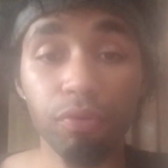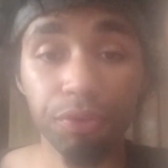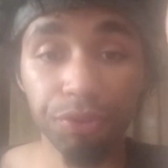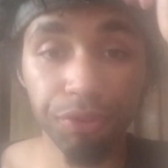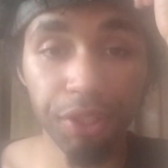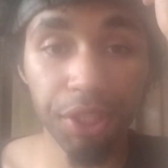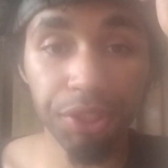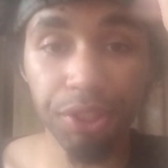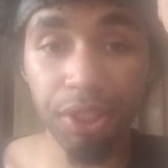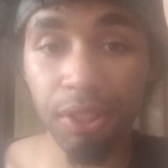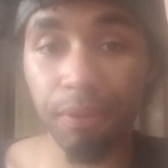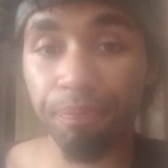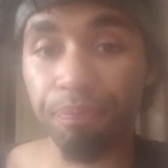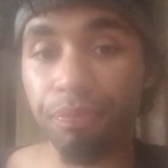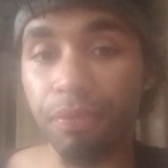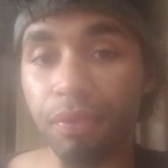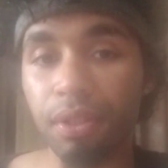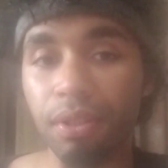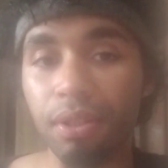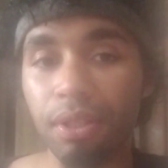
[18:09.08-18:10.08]
Scotch
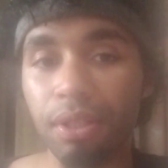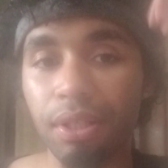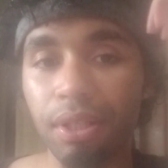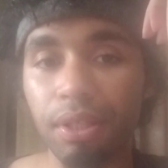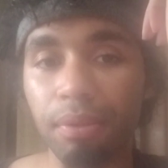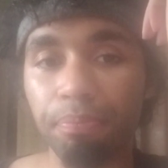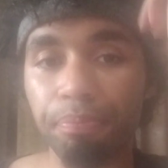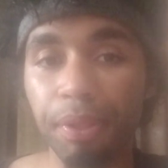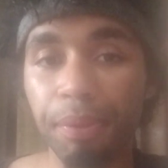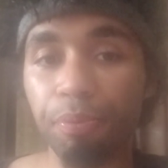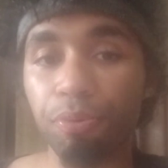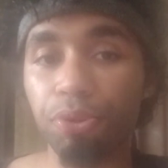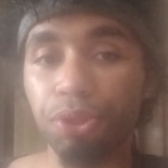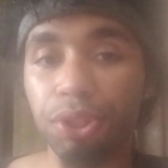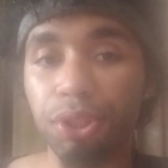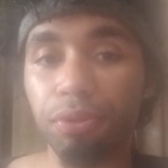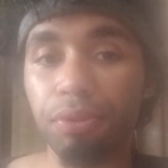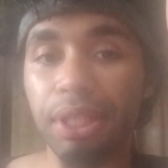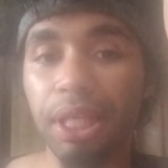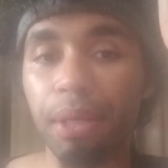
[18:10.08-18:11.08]
people
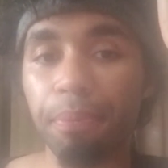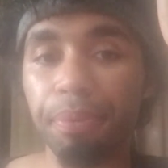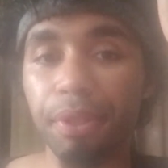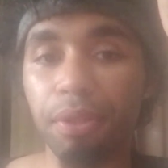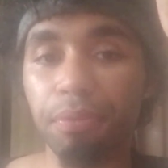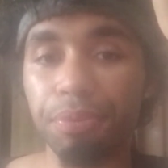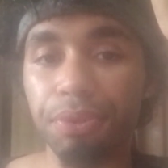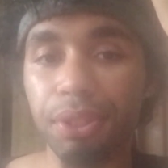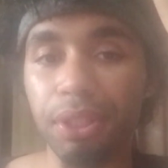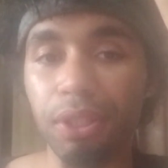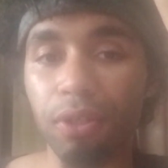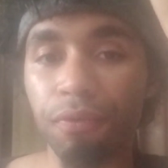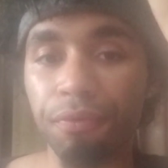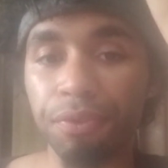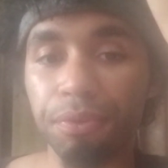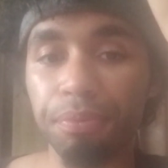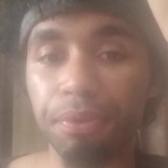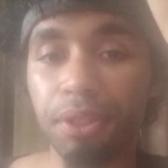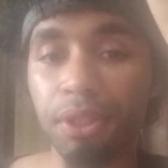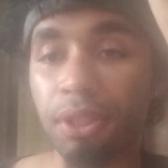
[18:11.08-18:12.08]
still can't be
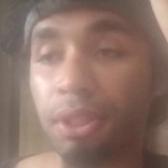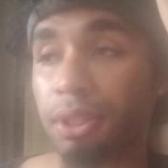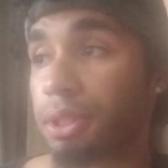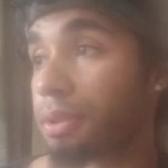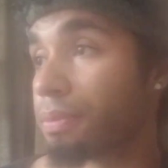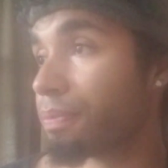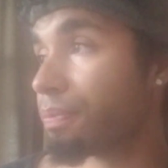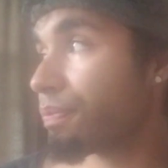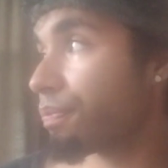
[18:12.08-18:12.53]
themselves because